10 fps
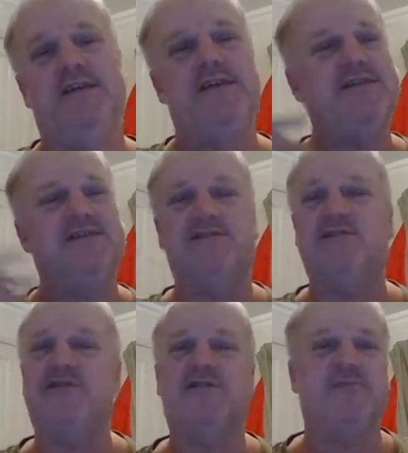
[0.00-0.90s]
and they've still
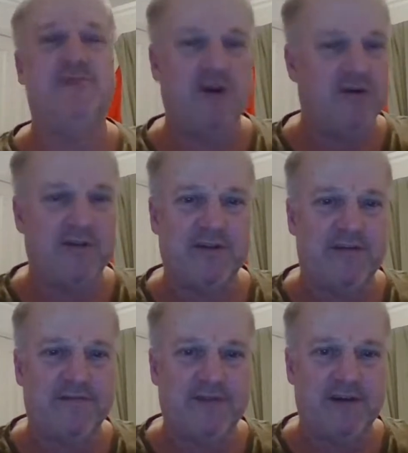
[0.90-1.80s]
got a smile on
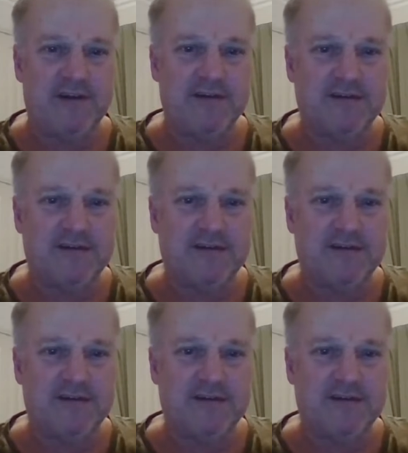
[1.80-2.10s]
their face.